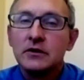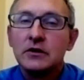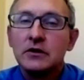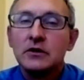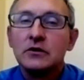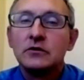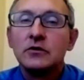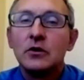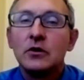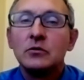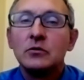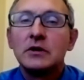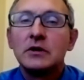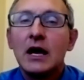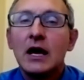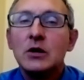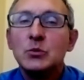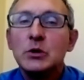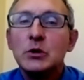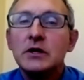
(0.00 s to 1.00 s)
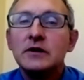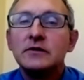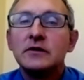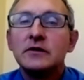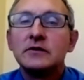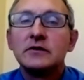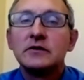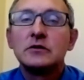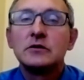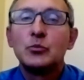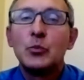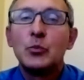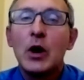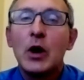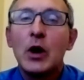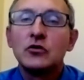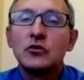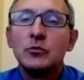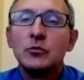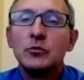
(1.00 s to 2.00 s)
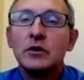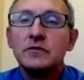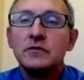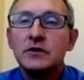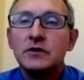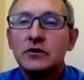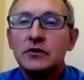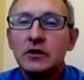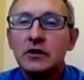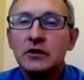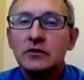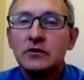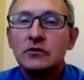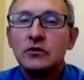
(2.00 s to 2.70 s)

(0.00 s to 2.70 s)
So diabetes is a spectrum of disease.